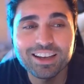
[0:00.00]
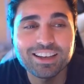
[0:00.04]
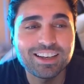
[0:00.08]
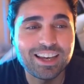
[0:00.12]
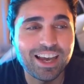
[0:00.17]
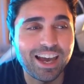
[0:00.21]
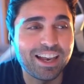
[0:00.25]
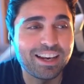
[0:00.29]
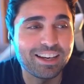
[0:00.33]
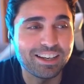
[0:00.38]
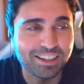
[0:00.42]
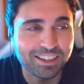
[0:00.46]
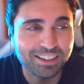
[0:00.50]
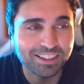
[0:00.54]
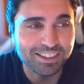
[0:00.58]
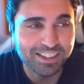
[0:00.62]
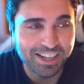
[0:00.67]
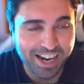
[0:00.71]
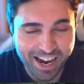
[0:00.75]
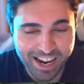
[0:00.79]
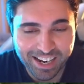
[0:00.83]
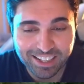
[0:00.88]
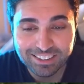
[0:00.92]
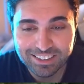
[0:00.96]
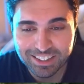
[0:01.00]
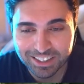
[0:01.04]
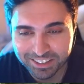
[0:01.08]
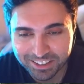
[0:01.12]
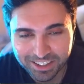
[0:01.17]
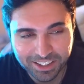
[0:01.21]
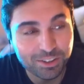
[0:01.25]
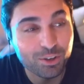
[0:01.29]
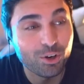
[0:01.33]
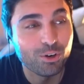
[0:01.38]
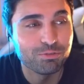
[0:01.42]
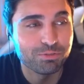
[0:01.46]
getting yanked
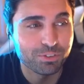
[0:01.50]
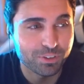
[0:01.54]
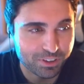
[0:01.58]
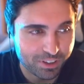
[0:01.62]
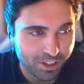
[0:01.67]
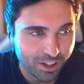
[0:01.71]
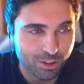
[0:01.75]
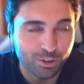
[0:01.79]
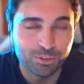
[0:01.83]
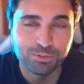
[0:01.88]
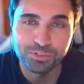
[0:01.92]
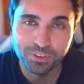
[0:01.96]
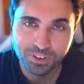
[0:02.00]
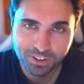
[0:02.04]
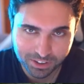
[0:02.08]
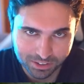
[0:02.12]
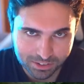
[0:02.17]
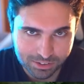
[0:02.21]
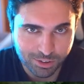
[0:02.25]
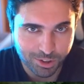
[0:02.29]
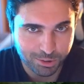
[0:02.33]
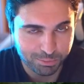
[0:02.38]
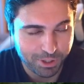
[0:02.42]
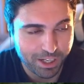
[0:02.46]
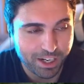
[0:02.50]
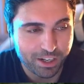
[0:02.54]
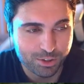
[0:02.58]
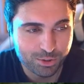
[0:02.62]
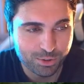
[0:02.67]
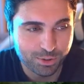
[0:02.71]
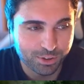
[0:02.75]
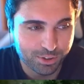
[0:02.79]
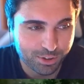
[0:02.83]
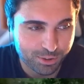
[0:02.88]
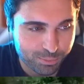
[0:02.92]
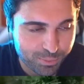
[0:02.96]
again. Hopefully not. Hopefully it's gonna be
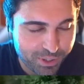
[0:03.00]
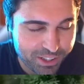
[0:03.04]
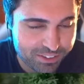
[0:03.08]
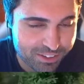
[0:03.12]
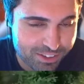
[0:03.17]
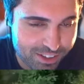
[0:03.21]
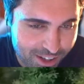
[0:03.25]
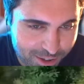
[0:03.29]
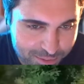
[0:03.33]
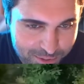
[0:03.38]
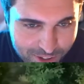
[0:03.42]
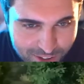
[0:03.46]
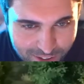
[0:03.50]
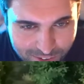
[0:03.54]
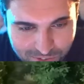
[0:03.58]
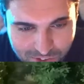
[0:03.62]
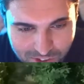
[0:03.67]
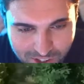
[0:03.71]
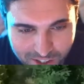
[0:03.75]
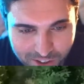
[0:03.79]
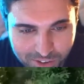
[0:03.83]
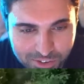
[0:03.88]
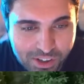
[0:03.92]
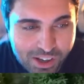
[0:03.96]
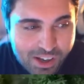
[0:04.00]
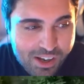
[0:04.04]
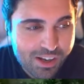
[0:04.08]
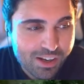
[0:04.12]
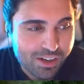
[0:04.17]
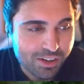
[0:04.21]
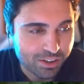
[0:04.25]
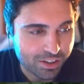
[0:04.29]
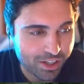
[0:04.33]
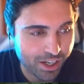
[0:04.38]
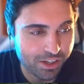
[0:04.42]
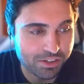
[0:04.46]
actually good by the time it comes out,
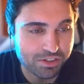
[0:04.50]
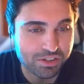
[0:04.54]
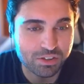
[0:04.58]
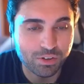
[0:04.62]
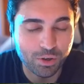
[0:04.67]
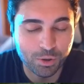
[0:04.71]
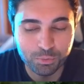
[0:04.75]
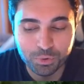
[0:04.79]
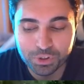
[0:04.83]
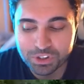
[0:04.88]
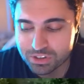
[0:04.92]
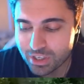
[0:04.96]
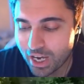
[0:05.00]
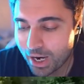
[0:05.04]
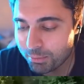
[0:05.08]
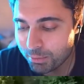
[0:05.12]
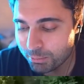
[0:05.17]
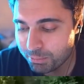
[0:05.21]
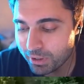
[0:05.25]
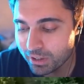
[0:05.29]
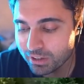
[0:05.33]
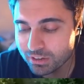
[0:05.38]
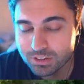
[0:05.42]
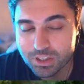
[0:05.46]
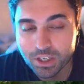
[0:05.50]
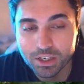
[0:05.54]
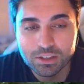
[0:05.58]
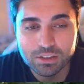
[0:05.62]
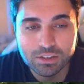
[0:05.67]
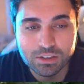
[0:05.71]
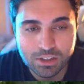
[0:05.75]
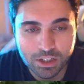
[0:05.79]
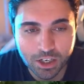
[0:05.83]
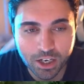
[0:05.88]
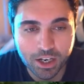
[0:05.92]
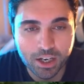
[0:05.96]
because with Cyberpunk they
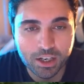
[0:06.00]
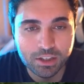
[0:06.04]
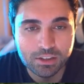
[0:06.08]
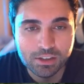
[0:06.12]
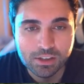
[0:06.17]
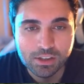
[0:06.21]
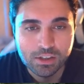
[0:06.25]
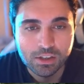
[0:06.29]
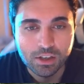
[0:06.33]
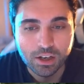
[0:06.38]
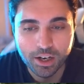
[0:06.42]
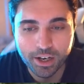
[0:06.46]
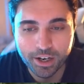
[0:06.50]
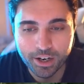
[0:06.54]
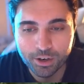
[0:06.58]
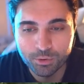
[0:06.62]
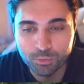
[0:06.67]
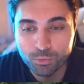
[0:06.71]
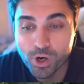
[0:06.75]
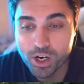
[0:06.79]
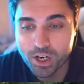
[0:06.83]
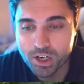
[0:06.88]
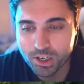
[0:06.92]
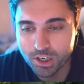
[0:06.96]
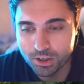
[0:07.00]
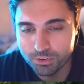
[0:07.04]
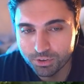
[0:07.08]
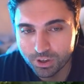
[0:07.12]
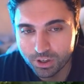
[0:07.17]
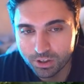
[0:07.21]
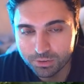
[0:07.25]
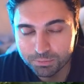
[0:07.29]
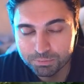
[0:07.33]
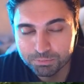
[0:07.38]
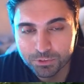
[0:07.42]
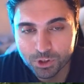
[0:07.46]
did
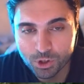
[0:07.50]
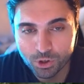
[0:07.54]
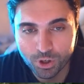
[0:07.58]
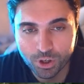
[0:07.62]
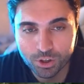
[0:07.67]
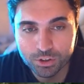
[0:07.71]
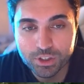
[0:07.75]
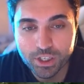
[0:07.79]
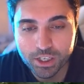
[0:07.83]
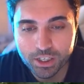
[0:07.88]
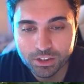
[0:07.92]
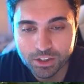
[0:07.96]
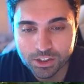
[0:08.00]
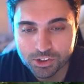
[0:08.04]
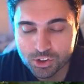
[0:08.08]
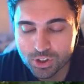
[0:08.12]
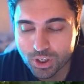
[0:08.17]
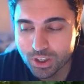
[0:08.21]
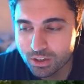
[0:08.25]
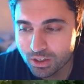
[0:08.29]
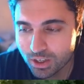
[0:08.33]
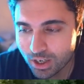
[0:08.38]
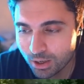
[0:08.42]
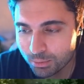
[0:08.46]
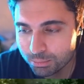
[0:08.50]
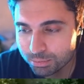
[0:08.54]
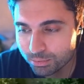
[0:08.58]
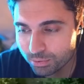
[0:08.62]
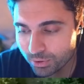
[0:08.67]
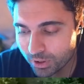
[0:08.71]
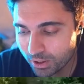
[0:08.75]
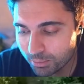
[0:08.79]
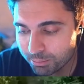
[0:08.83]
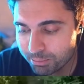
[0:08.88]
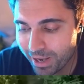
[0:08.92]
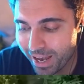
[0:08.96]
recover. You know, they started
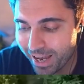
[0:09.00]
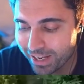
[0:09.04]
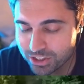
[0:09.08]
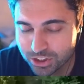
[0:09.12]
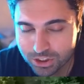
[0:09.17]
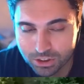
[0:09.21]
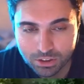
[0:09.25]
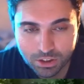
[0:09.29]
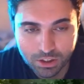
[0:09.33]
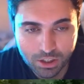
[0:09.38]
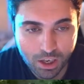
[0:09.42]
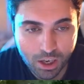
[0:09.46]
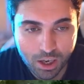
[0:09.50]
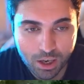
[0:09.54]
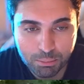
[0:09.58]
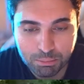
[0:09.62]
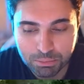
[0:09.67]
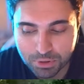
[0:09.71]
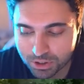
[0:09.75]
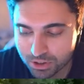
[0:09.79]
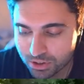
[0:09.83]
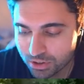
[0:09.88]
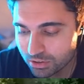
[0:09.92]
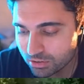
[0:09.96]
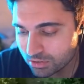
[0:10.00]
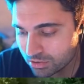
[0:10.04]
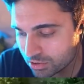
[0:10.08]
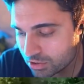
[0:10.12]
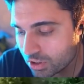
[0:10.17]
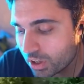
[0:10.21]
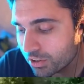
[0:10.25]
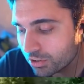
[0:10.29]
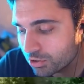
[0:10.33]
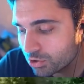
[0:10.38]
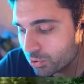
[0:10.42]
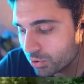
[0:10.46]
up patching the game. They
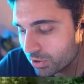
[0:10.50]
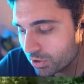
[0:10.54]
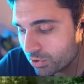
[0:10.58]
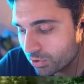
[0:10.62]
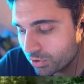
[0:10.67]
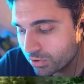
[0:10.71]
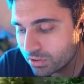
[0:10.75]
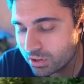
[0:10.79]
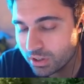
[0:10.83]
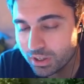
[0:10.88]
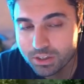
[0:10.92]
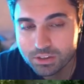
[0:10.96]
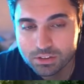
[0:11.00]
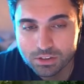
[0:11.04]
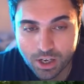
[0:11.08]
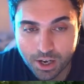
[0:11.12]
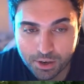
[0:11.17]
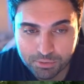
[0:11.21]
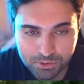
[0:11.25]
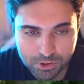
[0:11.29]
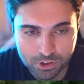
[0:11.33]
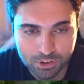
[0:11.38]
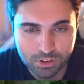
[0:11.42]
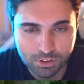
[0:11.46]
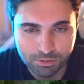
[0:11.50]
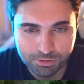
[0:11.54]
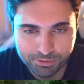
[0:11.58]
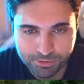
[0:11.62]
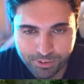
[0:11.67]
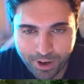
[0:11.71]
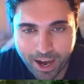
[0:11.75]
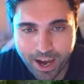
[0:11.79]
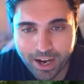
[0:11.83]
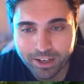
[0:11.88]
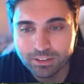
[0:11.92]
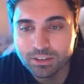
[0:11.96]
started doing good things after the
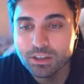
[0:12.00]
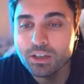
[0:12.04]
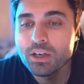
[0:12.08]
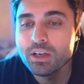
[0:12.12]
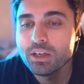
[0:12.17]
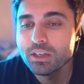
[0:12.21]
fact.